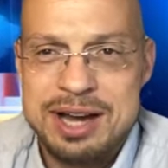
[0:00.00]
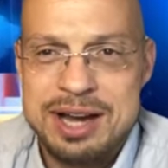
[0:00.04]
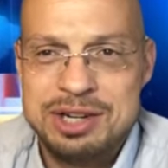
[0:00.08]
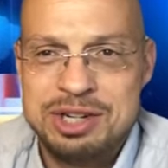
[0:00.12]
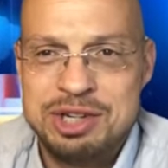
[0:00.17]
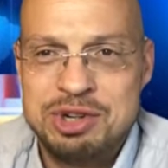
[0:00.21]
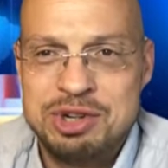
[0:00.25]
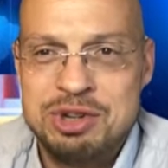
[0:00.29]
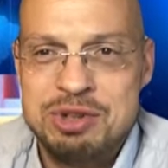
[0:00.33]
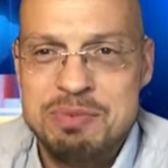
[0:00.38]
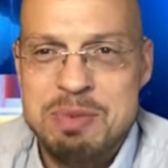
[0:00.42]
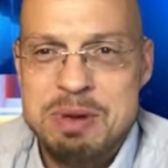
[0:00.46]

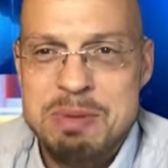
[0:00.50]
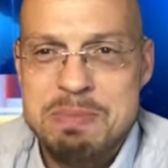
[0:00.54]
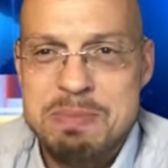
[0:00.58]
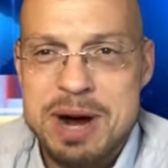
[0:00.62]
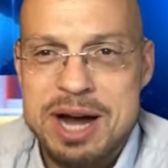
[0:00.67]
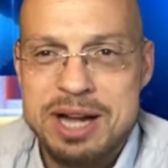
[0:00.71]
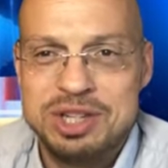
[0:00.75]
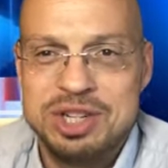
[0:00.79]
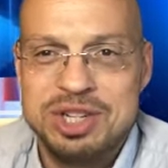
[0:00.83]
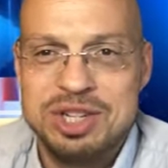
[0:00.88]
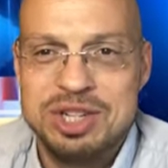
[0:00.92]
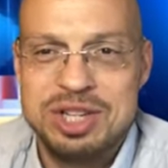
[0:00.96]
should be
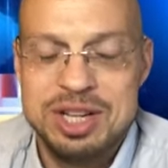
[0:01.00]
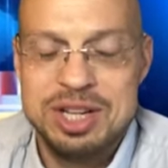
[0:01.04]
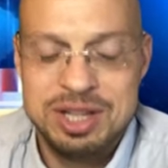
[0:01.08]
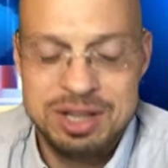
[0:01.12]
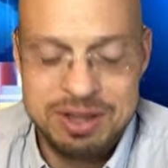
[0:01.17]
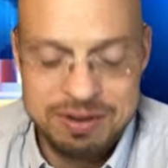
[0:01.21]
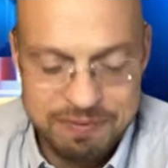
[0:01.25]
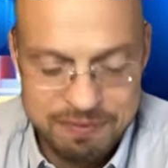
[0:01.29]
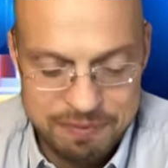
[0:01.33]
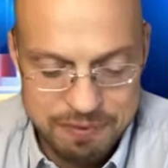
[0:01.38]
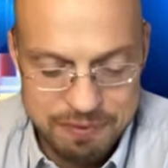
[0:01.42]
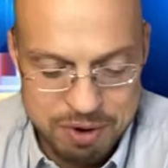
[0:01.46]

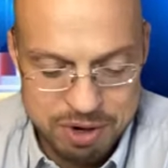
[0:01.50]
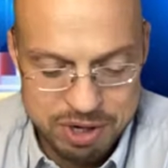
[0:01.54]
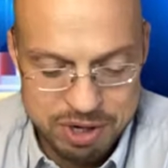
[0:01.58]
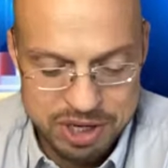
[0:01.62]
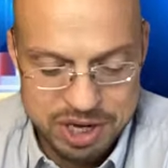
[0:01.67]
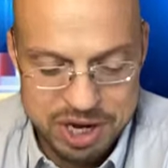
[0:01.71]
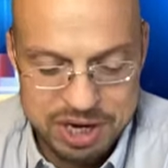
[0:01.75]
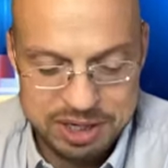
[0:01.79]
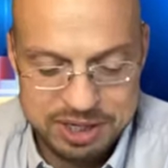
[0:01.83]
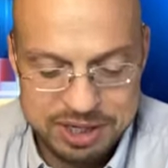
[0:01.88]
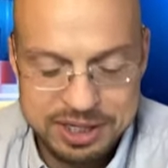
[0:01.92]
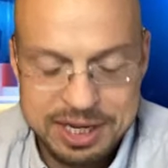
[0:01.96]
budgeted for
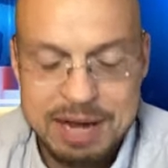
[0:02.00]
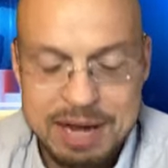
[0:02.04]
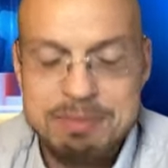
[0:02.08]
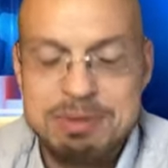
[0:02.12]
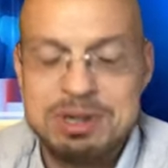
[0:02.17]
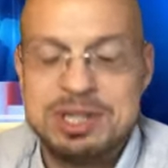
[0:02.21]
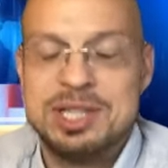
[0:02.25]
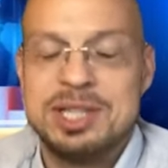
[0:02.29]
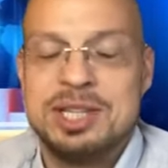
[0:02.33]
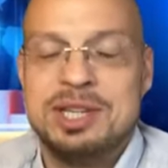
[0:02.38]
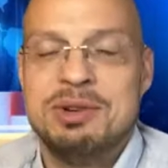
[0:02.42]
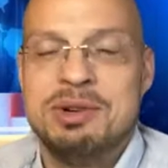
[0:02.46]
their
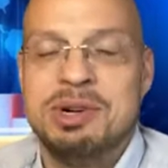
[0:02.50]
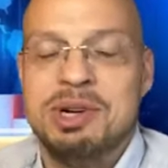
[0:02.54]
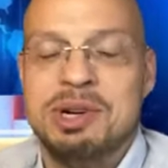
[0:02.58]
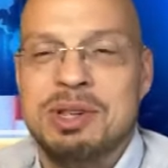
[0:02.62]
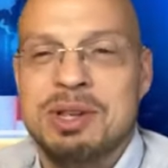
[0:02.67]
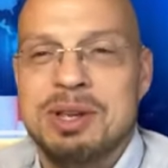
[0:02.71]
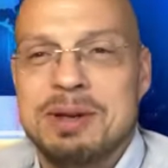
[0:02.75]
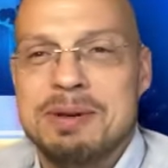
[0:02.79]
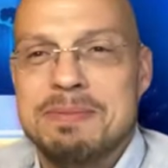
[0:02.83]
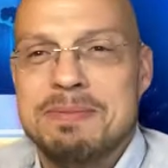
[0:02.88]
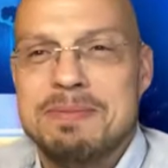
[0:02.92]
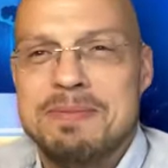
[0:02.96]

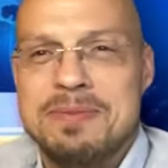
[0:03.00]
cybersecurity?